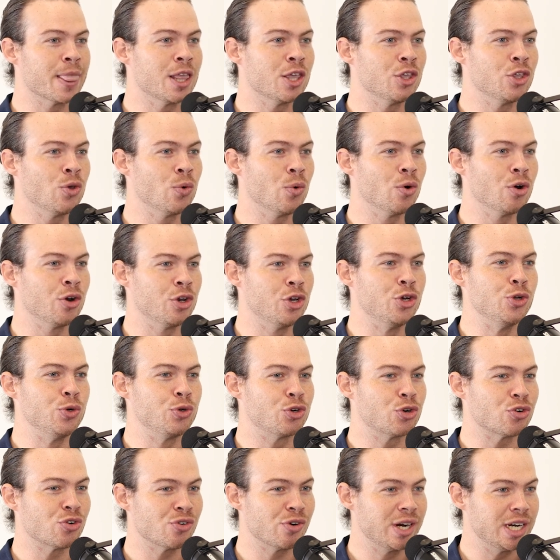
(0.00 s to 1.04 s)
your
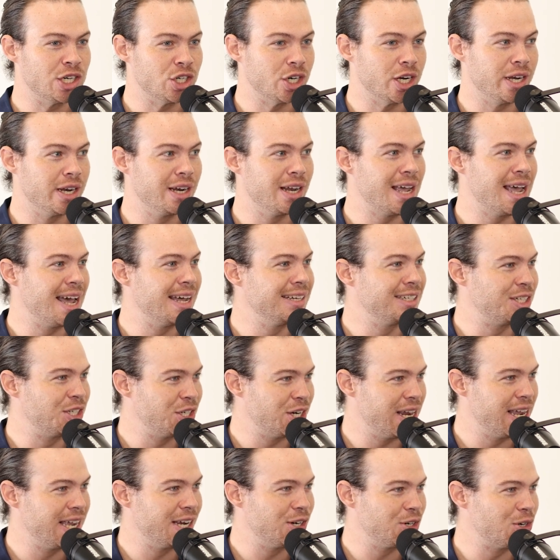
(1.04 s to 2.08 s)
nutrition has
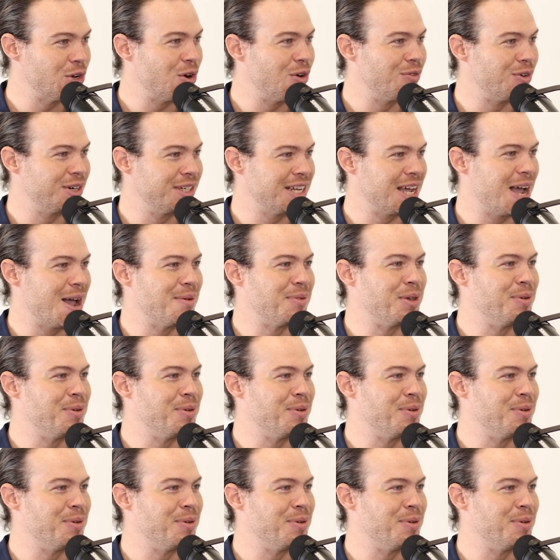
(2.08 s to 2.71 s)
changed over time.